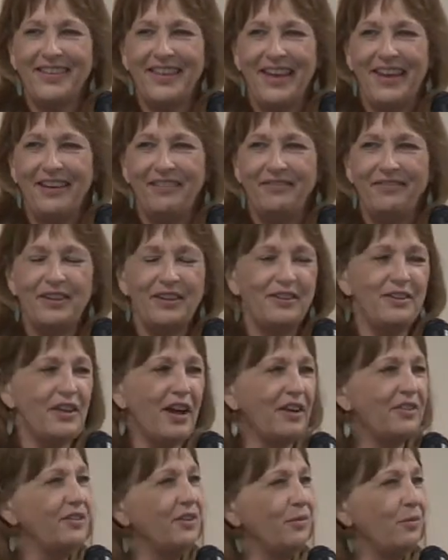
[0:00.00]
They've
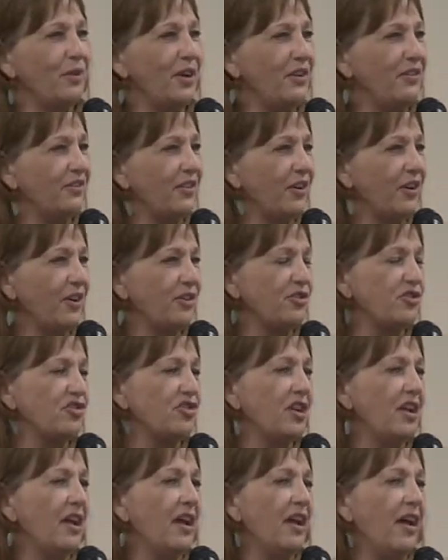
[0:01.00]
conducted research,
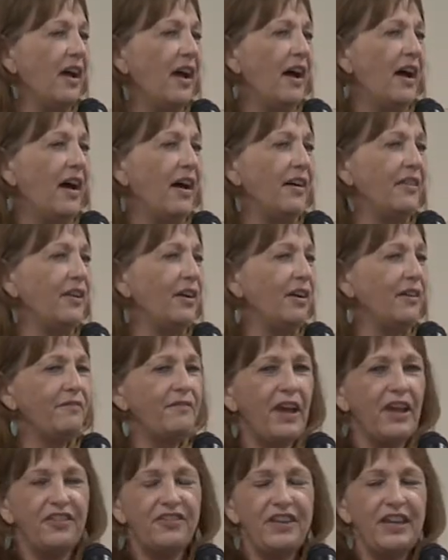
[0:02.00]
uh, their
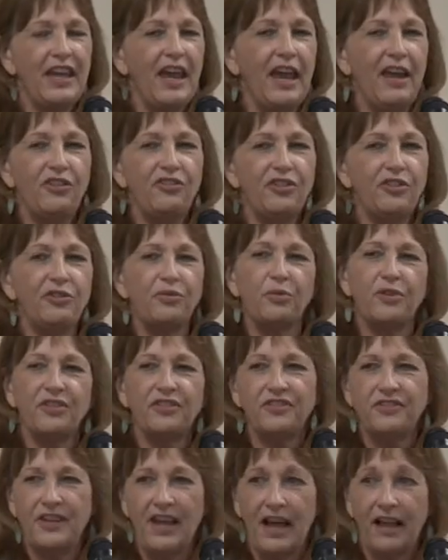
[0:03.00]
investigations
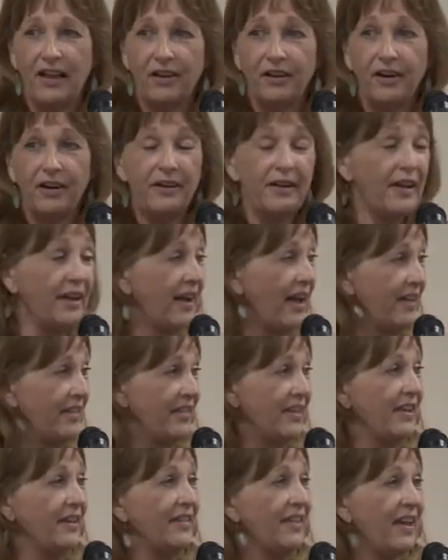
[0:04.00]
were stellar, and I
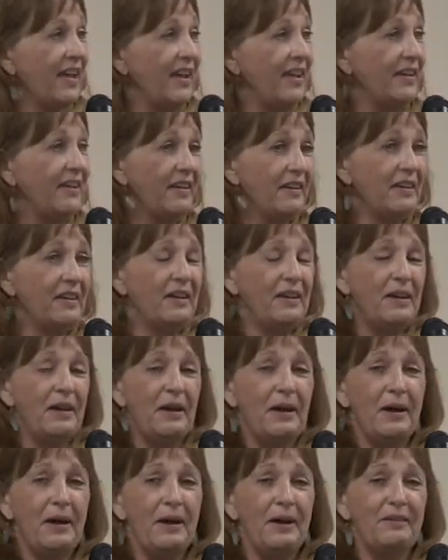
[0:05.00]
think they
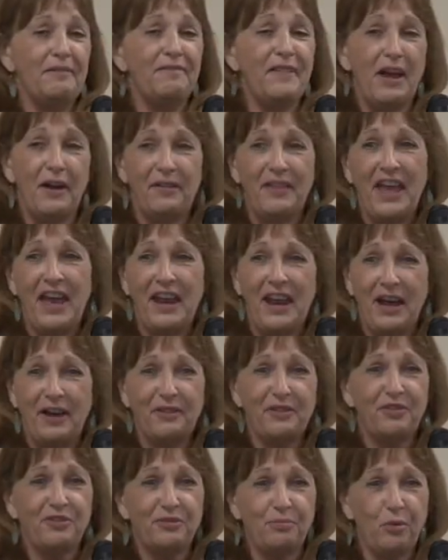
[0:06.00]
uh, found that
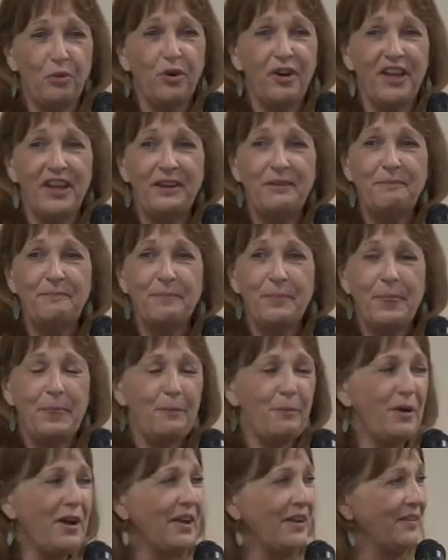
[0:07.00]
out this morning
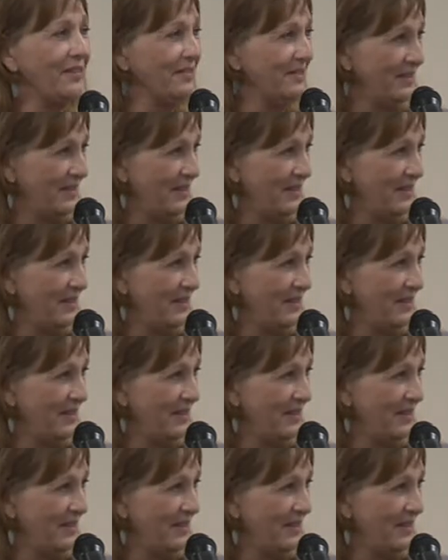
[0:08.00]
when